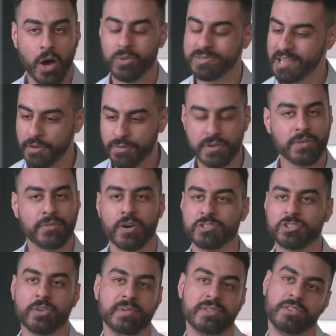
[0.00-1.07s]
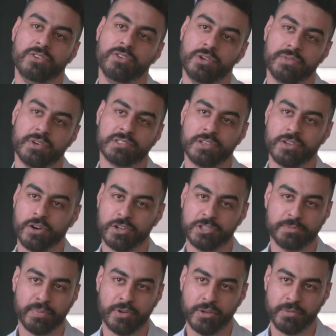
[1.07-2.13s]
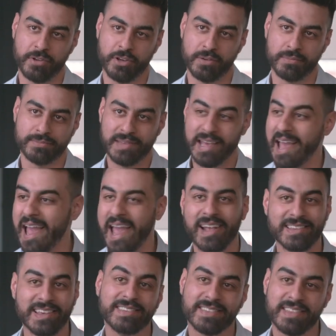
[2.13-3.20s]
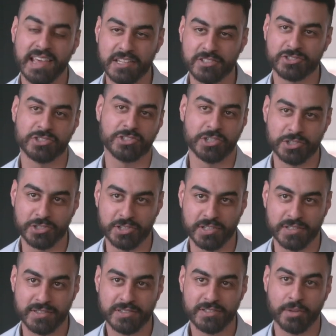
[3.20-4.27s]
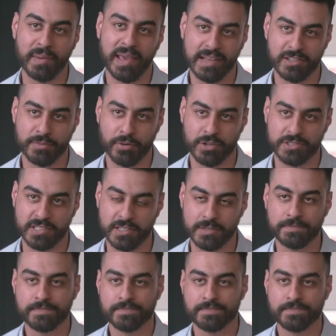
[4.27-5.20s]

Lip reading: I would definitely advise coming to University College Birmingham. It is the institution to be enterprising.